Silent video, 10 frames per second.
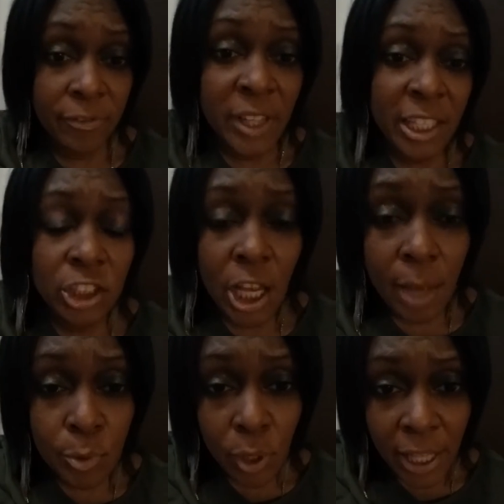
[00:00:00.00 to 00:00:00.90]
Flex
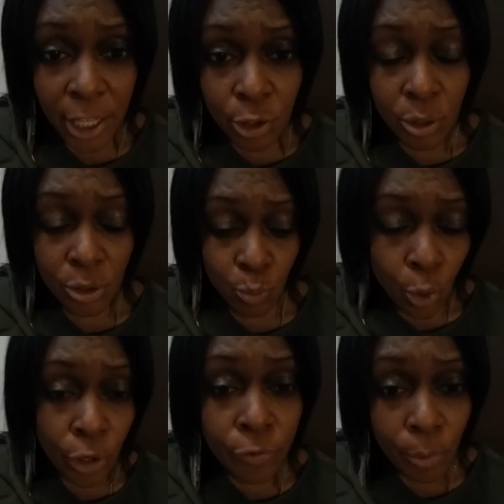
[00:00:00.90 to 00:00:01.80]
Jobs will allow you to
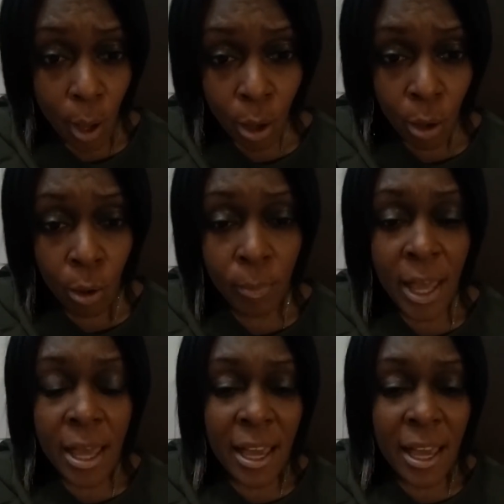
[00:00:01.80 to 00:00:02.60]
work from home,